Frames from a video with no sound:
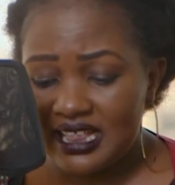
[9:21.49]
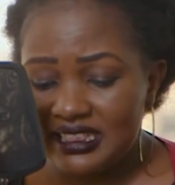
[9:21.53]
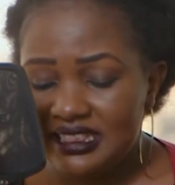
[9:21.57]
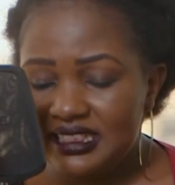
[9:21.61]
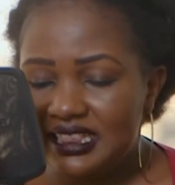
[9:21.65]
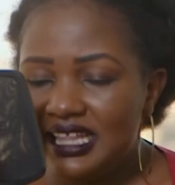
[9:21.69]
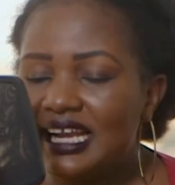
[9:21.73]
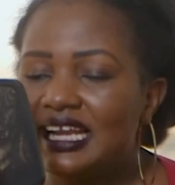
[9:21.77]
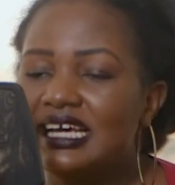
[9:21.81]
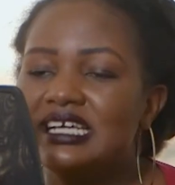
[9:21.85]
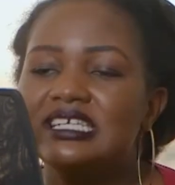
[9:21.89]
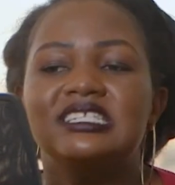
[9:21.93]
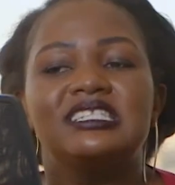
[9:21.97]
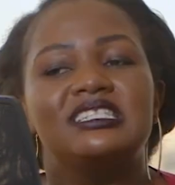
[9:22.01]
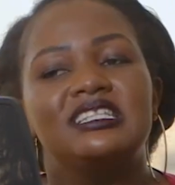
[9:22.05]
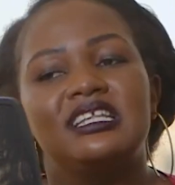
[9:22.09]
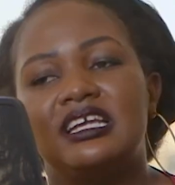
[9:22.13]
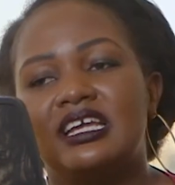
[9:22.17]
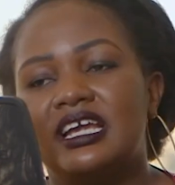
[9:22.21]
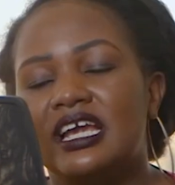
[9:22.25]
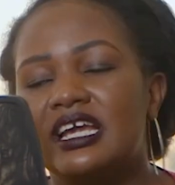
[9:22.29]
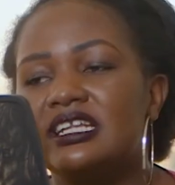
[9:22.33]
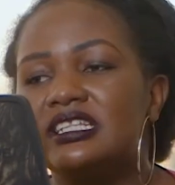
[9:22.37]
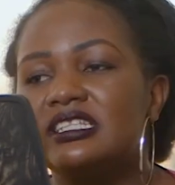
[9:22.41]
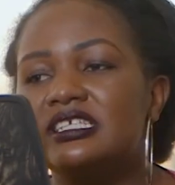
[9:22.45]
The last
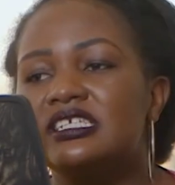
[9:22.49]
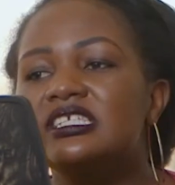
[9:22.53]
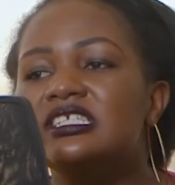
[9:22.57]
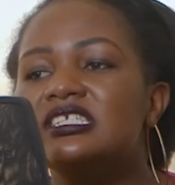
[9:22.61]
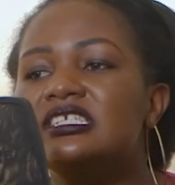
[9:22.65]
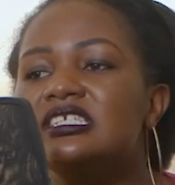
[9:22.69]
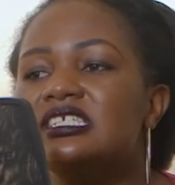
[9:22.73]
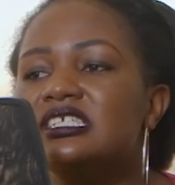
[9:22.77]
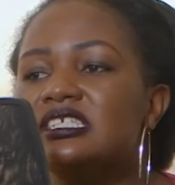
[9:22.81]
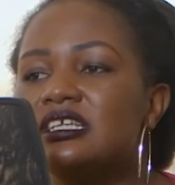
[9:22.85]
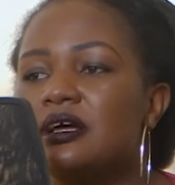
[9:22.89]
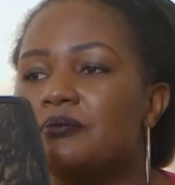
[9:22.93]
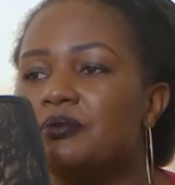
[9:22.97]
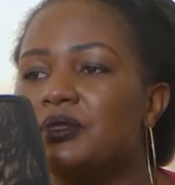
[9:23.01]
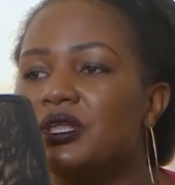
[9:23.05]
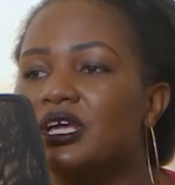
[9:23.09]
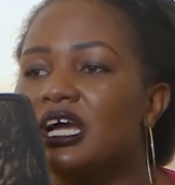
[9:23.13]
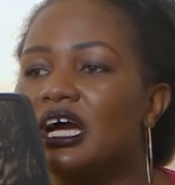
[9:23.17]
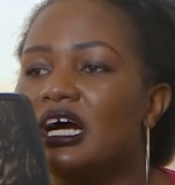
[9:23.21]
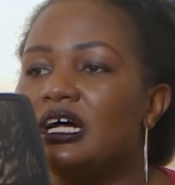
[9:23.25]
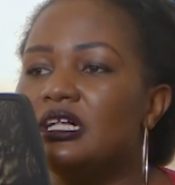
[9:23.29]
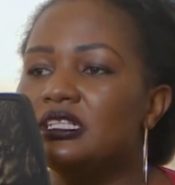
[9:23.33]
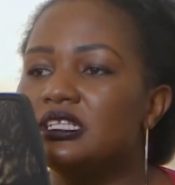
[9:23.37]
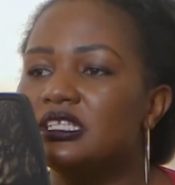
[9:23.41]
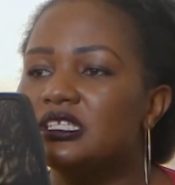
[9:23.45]
thing, and this is
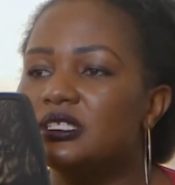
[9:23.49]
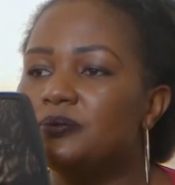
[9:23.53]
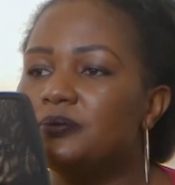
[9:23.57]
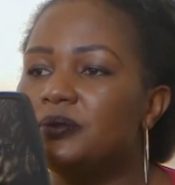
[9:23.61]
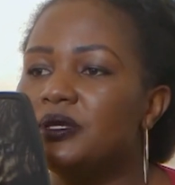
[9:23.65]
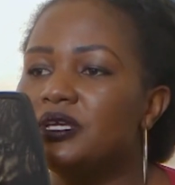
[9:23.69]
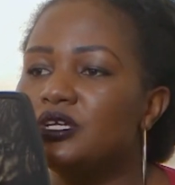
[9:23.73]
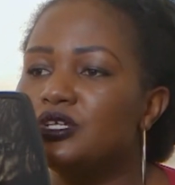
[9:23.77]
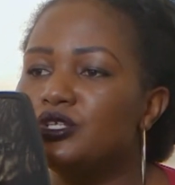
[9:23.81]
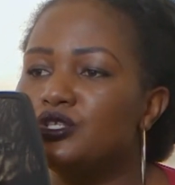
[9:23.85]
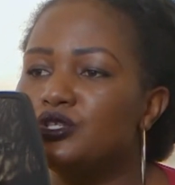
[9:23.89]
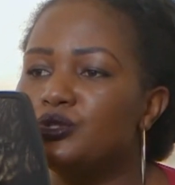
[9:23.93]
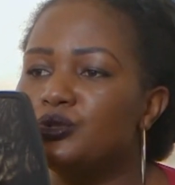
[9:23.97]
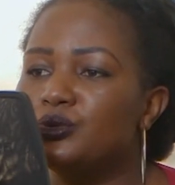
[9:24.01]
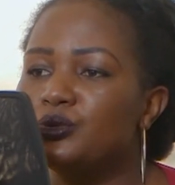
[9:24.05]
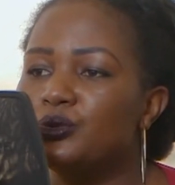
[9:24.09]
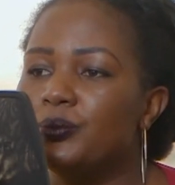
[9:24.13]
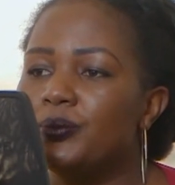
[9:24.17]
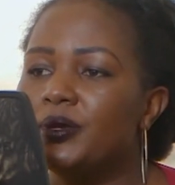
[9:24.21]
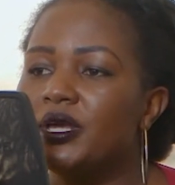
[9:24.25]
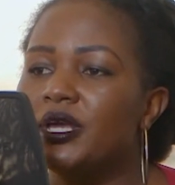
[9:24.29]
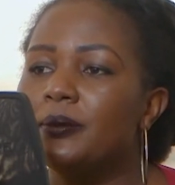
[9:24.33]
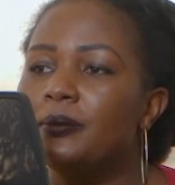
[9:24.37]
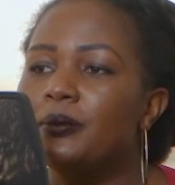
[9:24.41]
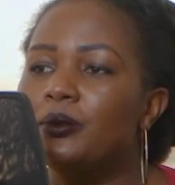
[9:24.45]
something I'll speak to
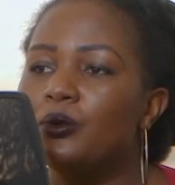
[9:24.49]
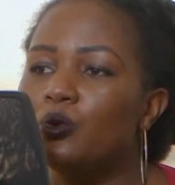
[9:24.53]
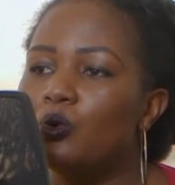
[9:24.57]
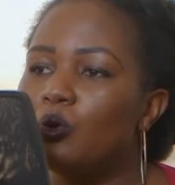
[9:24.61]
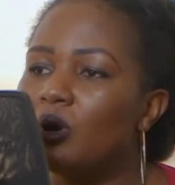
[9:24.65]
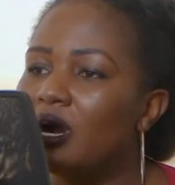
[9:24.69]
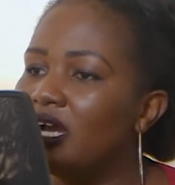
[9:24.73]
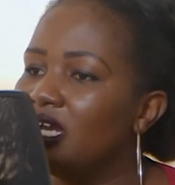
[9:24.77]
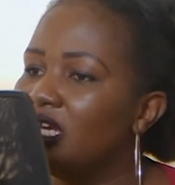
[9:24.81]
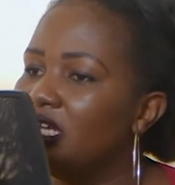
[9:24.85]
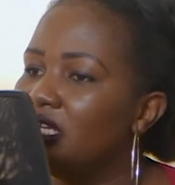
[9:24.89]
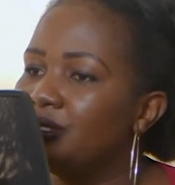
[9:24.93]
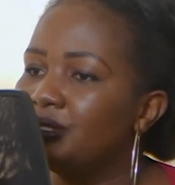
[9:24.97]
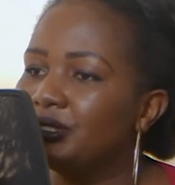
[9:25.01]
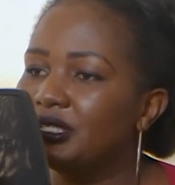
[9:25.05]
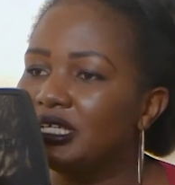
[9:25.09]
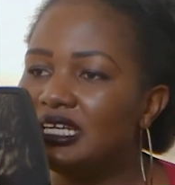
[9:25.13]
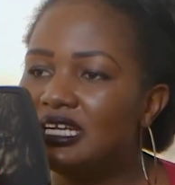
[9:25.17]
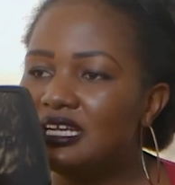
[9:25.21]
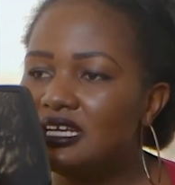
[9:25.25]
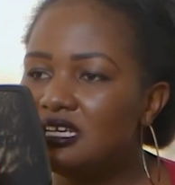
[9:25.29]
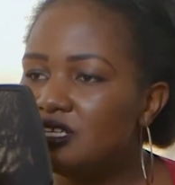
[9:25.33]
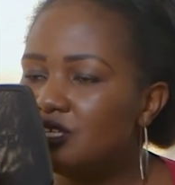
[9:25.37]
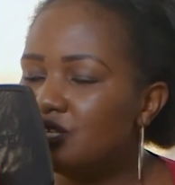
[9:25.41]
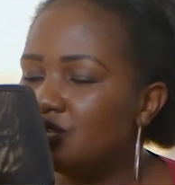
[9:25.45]
people who are in
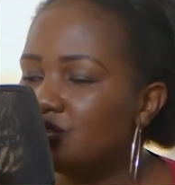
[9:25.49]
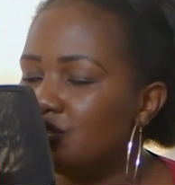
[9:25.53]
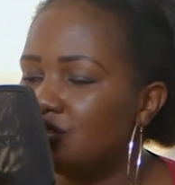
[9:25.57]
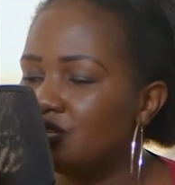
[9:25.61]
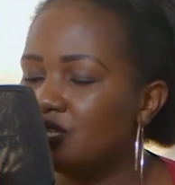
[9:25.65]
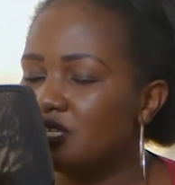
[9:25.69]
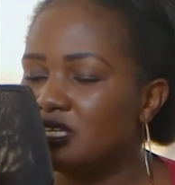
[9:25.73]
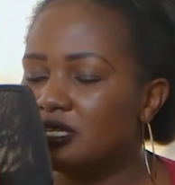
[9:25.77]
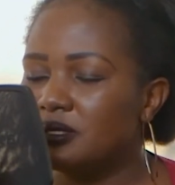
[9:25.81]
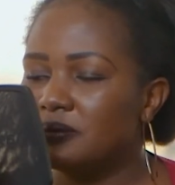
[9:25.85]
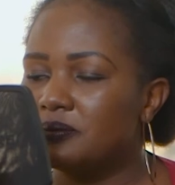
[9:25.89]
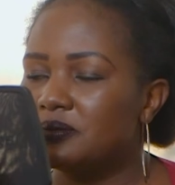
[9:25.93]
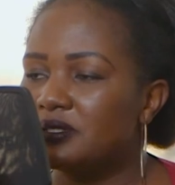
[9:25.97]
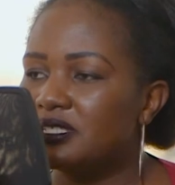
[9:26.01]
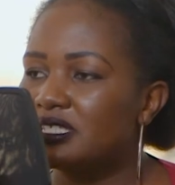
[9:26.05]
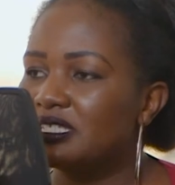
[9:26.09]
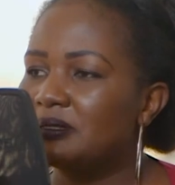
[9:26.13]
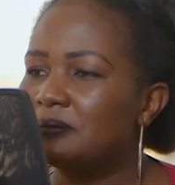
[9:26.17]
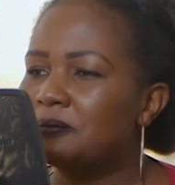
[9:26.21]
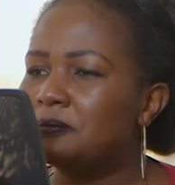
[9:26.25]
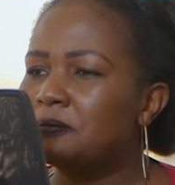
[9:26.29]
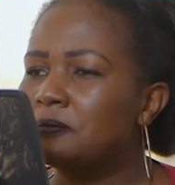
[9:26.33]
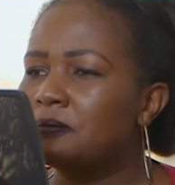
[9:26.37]
relationships.